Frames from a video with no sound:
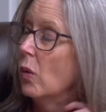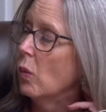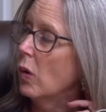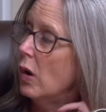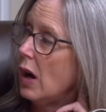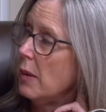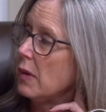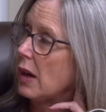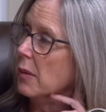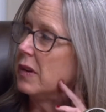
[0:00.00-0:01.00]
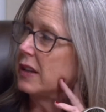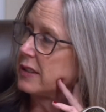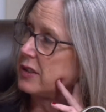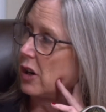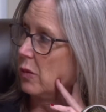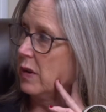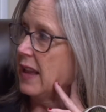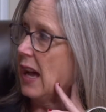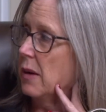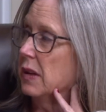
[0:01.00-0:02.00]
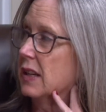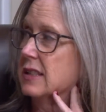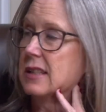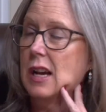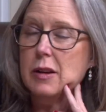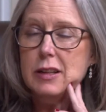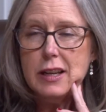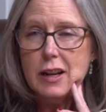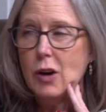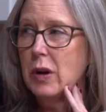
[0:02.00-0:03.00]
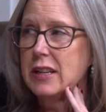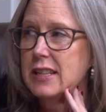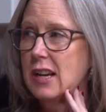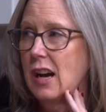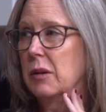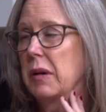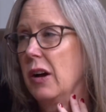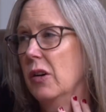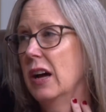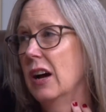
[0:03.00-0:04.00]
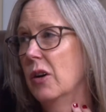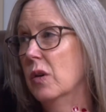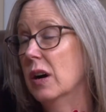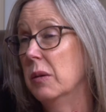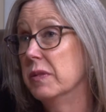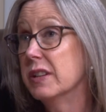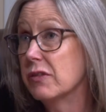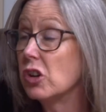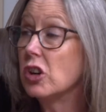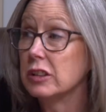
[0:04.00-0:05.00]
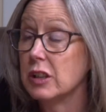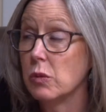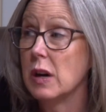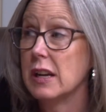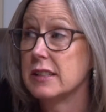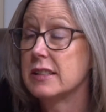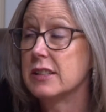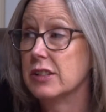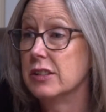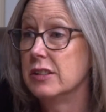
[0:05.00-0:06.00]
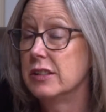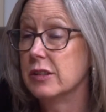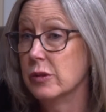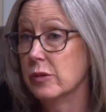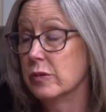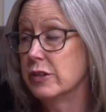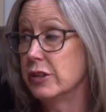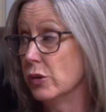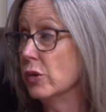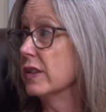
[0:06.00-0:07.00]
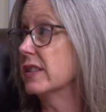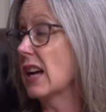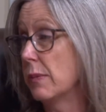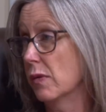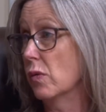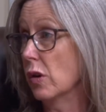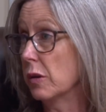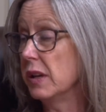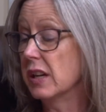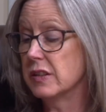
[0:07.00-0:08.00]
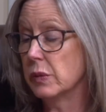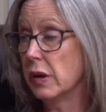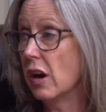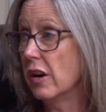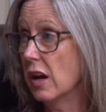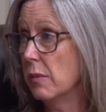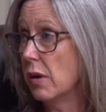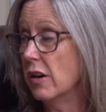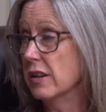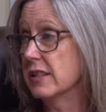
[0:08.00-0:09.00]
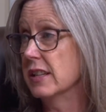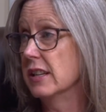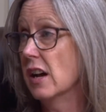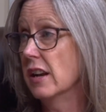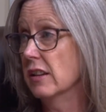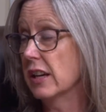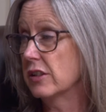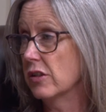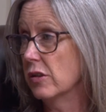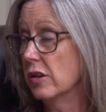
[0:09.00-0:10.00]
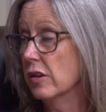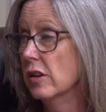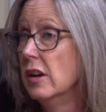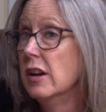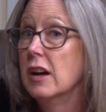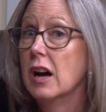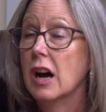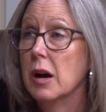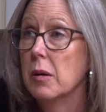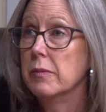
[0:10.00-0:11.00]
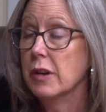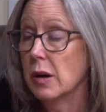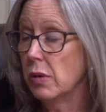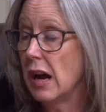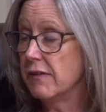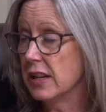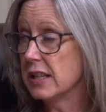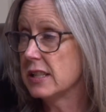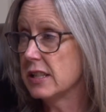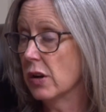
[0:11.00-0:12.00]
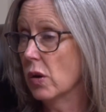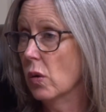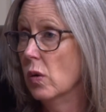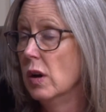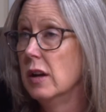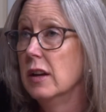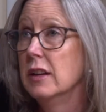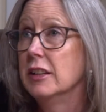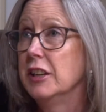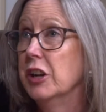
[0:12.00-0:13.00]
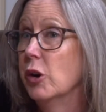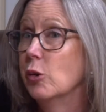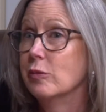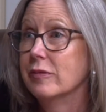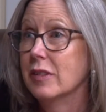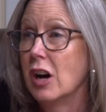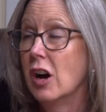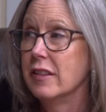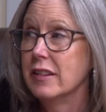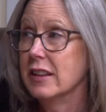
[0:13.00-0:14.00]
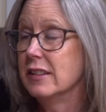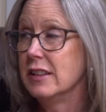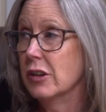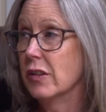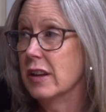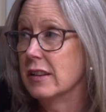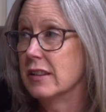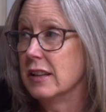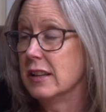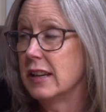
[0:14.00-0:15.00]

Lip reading: Well, I'm going to start with that, because I cannot wait to talk about how difficult it was to do this type of work, because we are a nonpartisan, non-electoral nonprofit. So, the